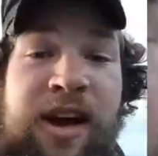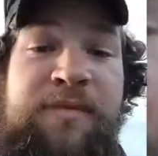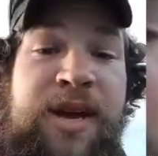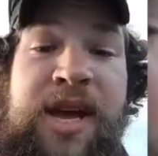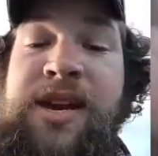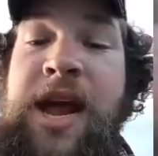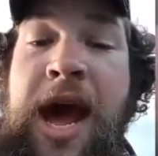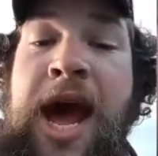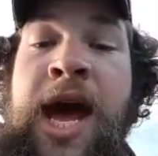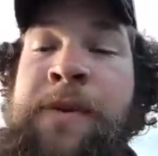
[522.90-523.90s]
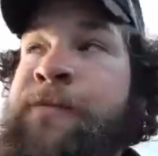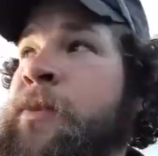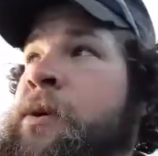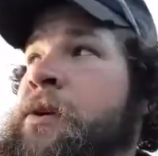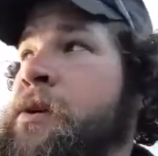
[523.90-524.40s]
Gonna be hitting hot.
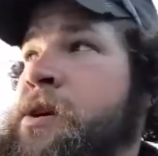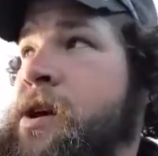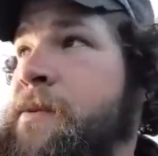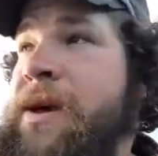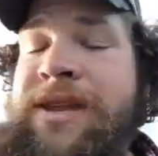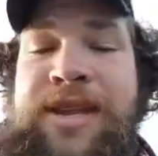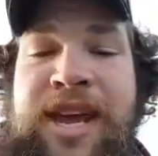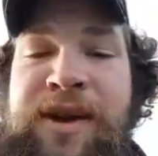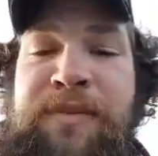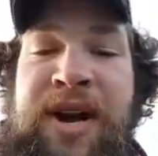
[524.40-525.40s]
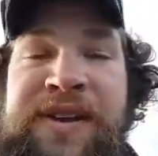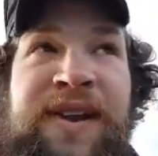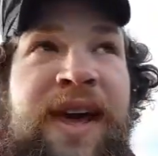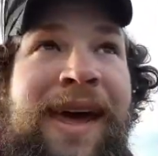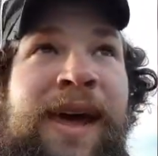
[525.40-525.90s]
I meant to take a break
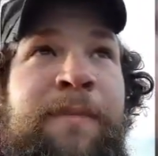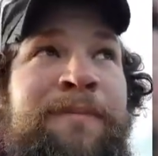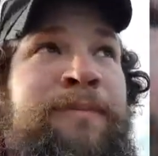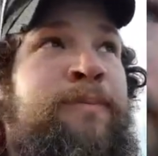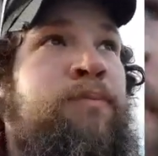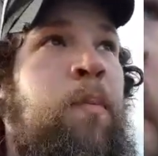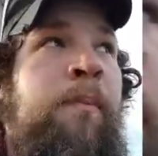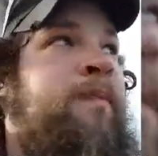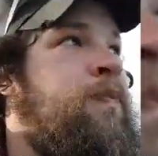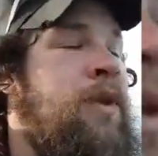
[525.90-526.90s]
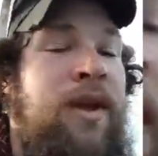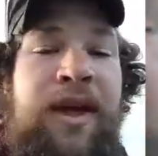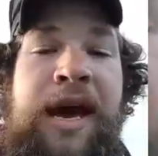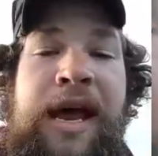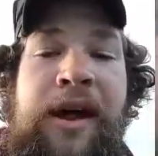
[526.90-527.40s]
today. I
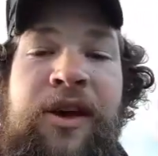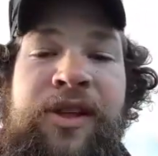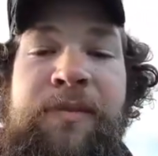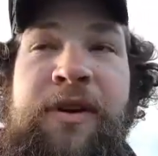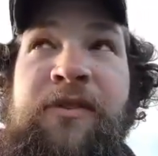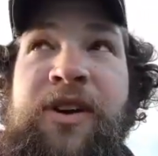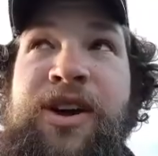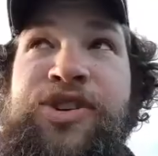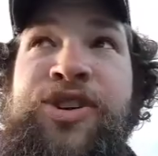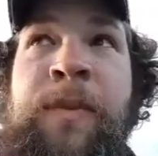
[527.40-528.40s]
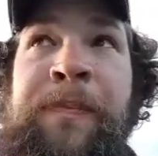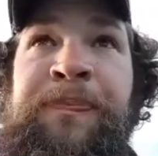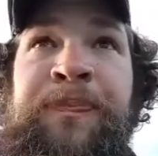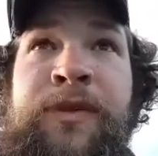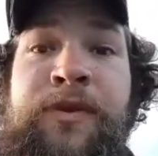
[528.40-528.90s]
got out, I cleaned my fish.
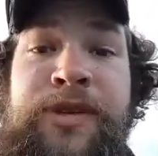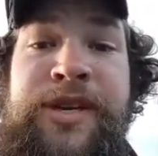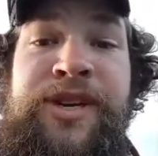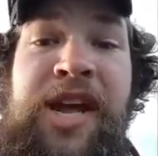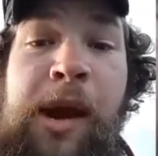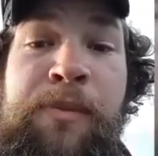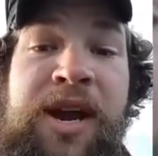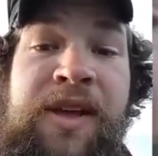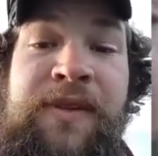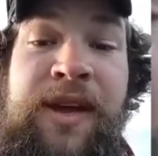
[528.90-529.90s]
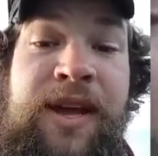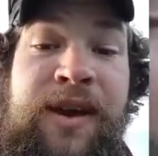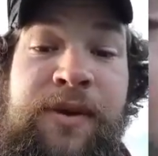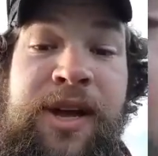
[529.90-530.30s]
I was gonna take a break, and I